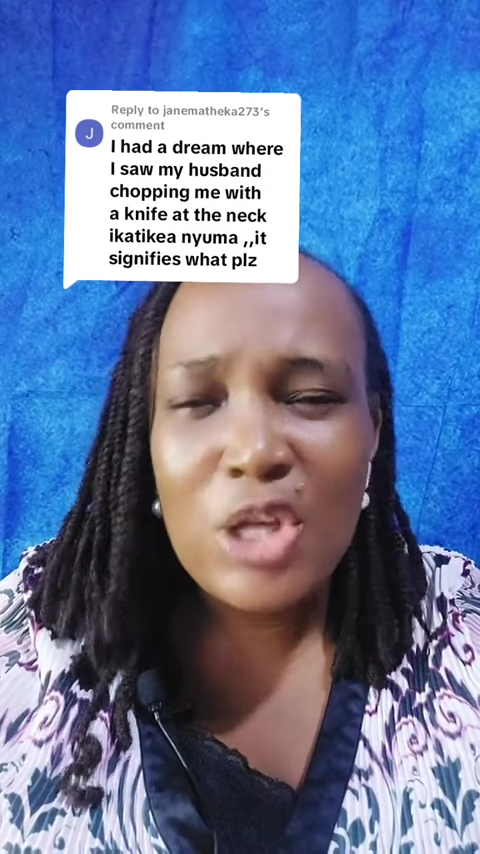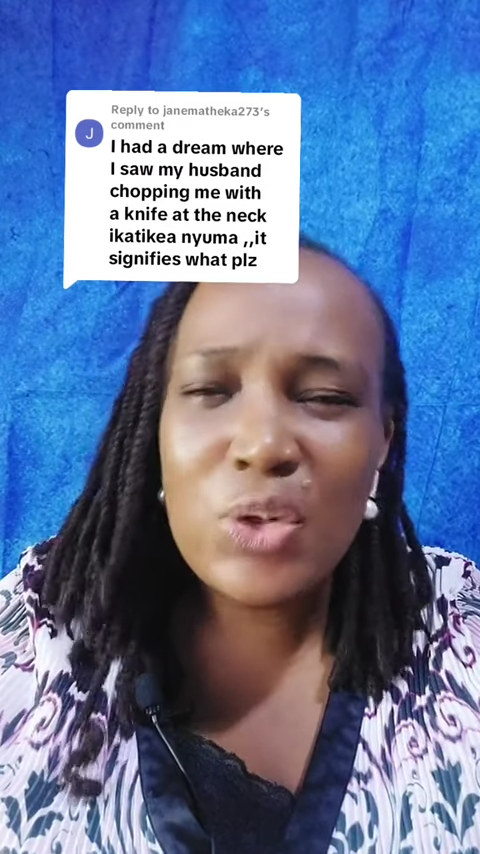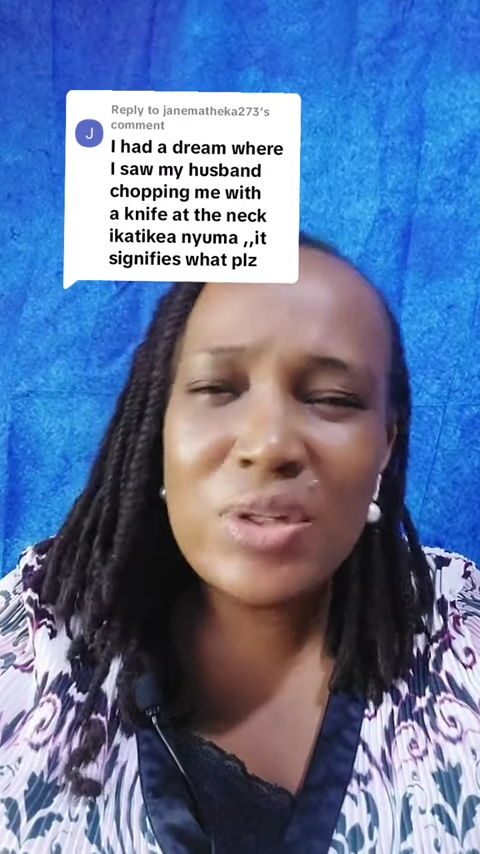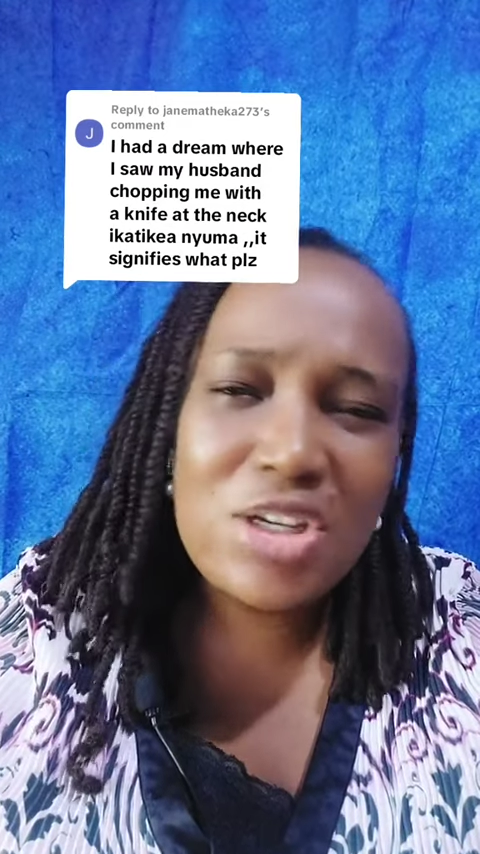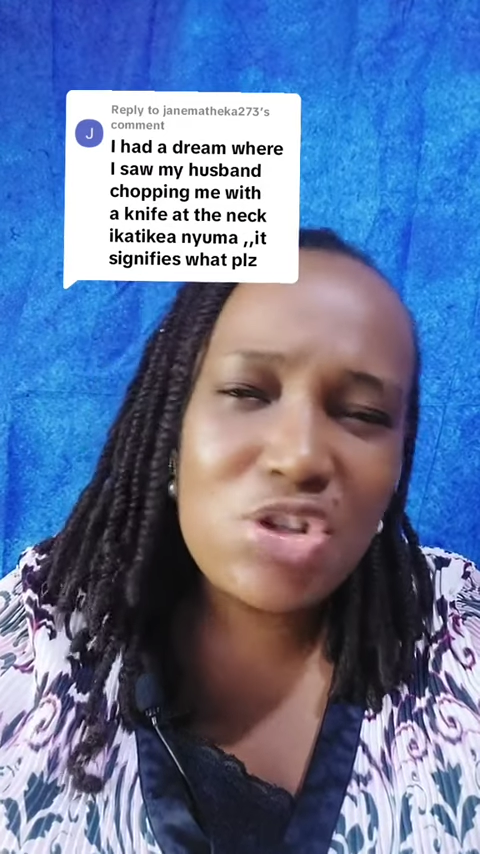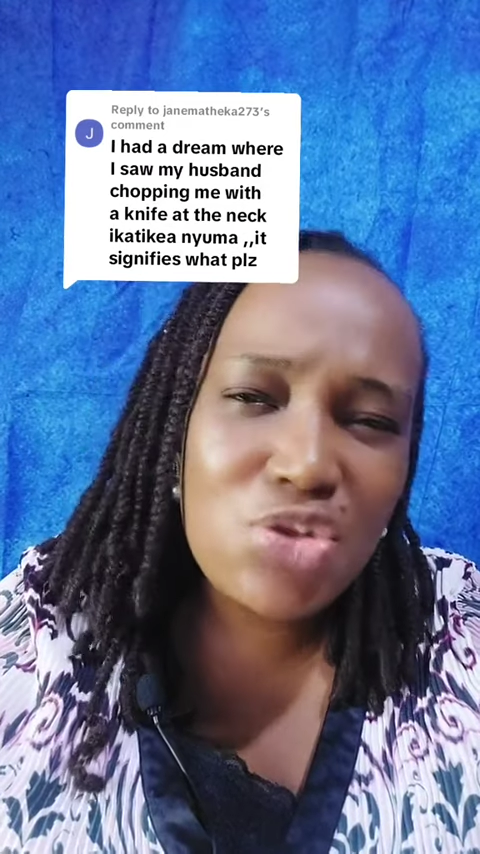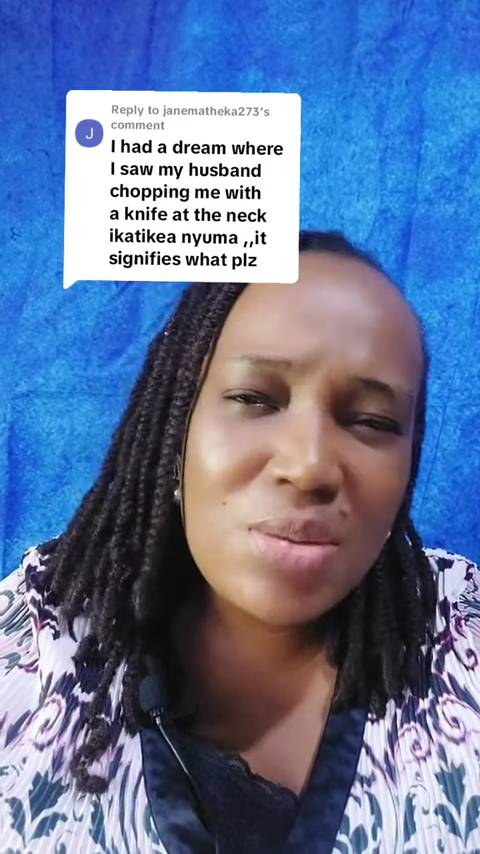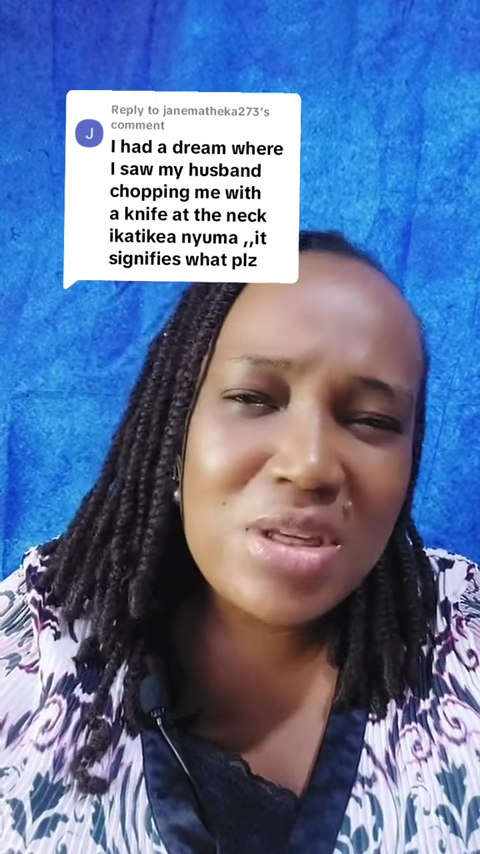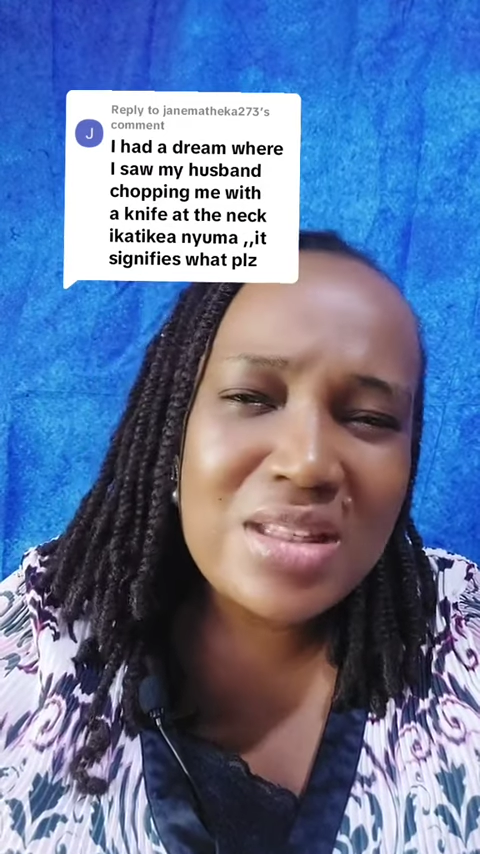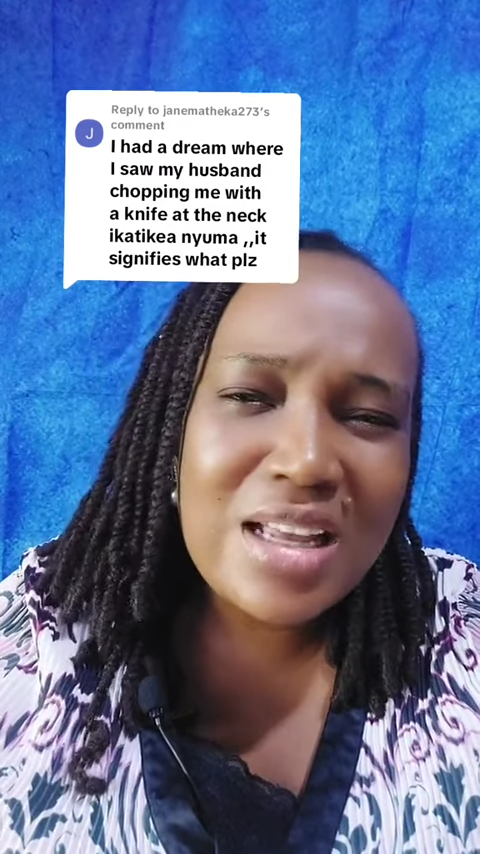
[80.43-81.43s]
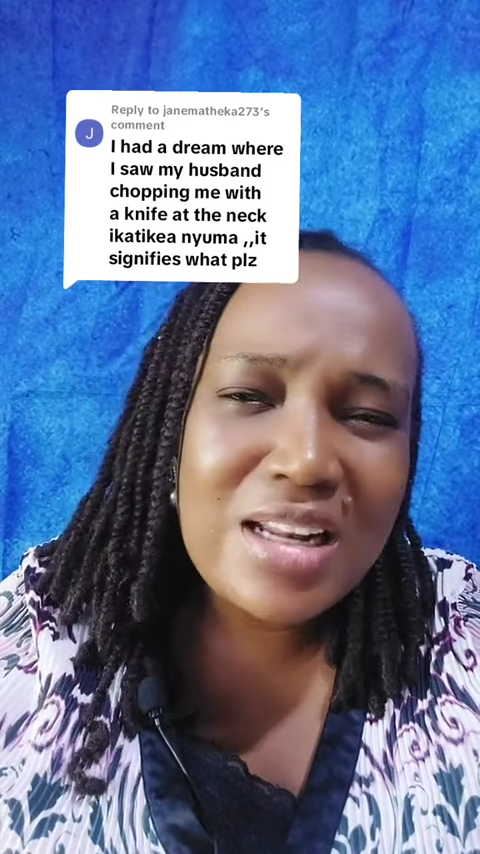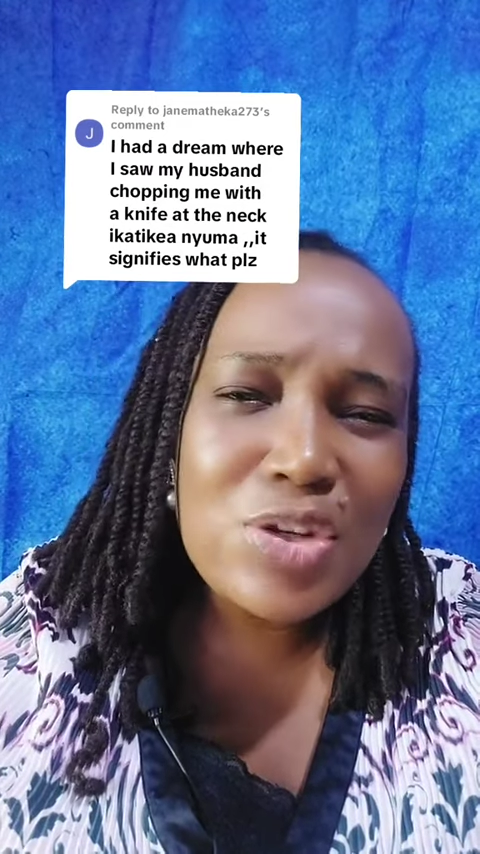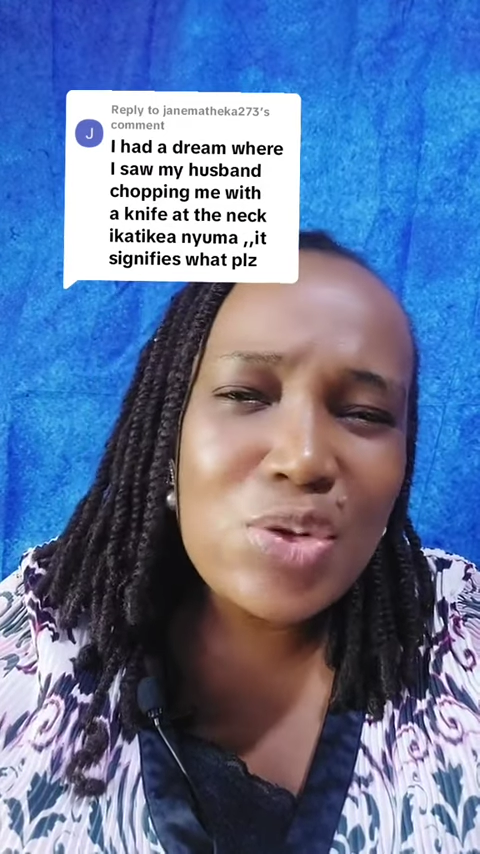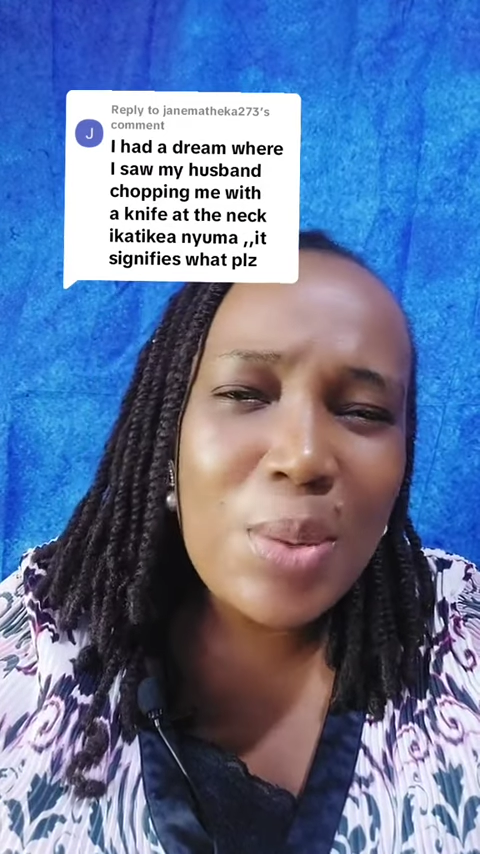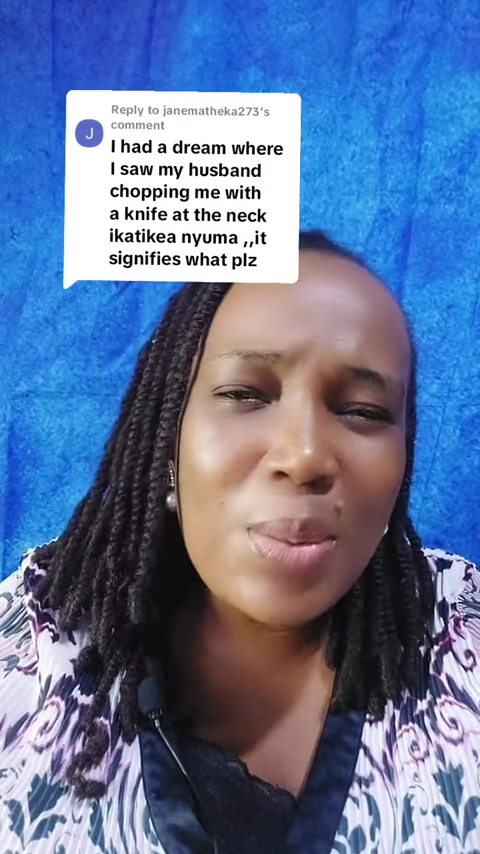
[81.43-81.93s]
So this dream is
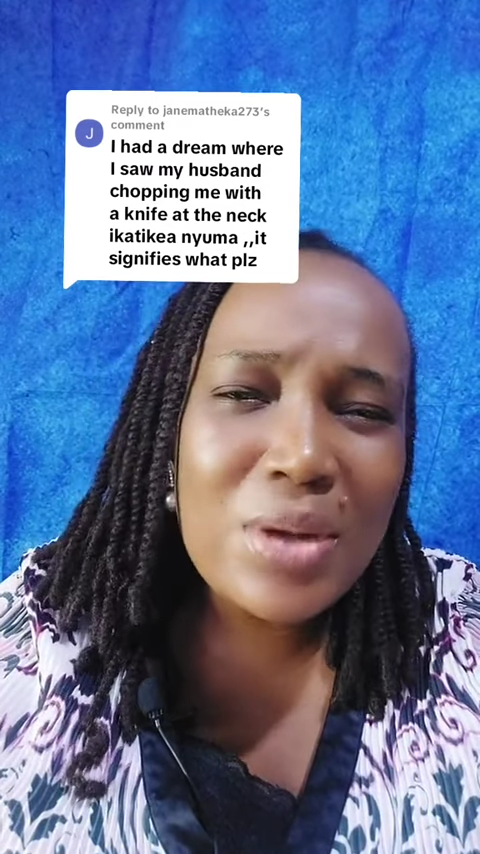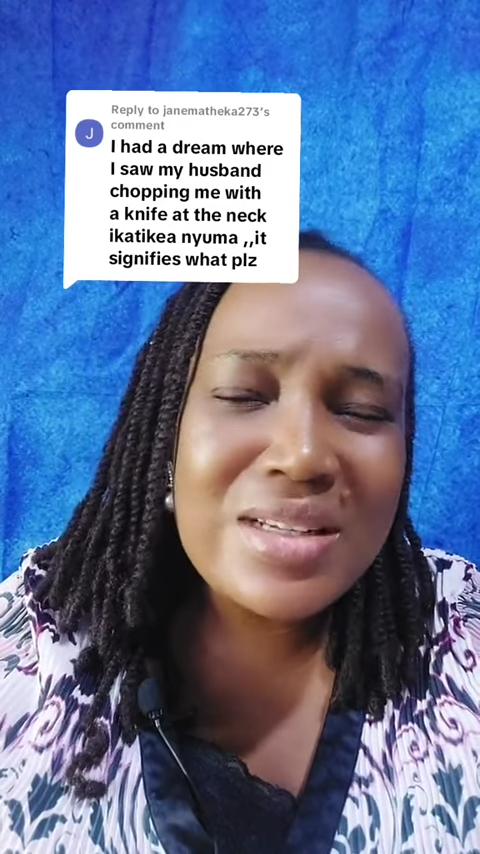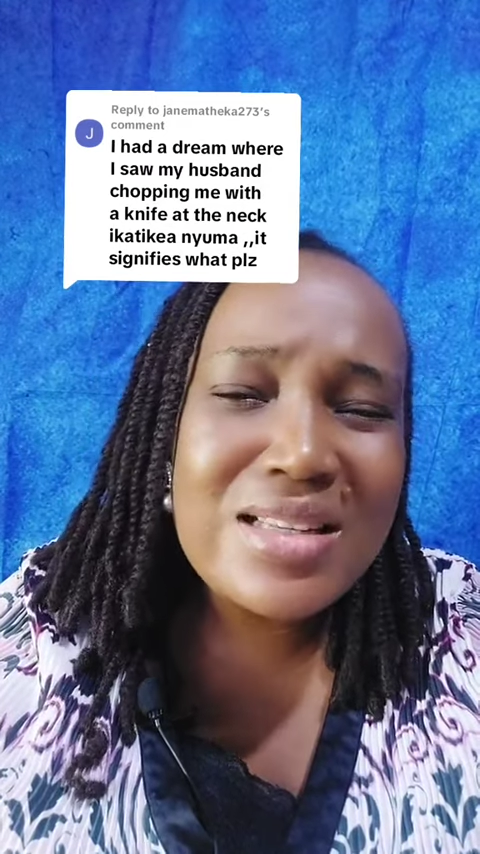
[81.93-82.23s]
telling you about